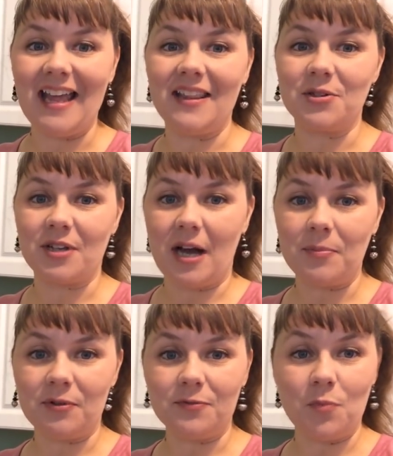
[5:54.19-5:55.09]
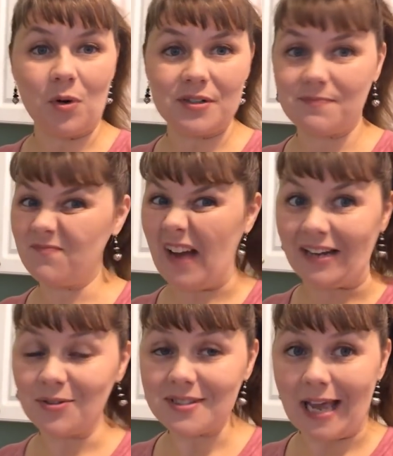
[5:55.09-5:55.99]
and there's a couple of more
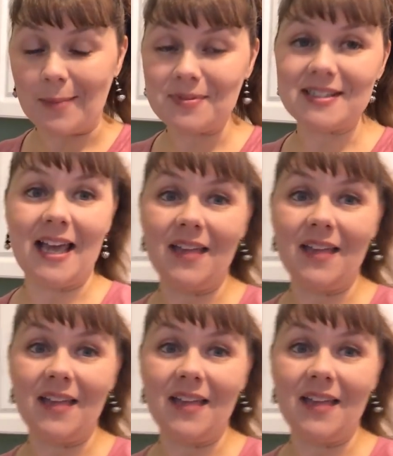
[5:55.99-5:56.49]
final steps,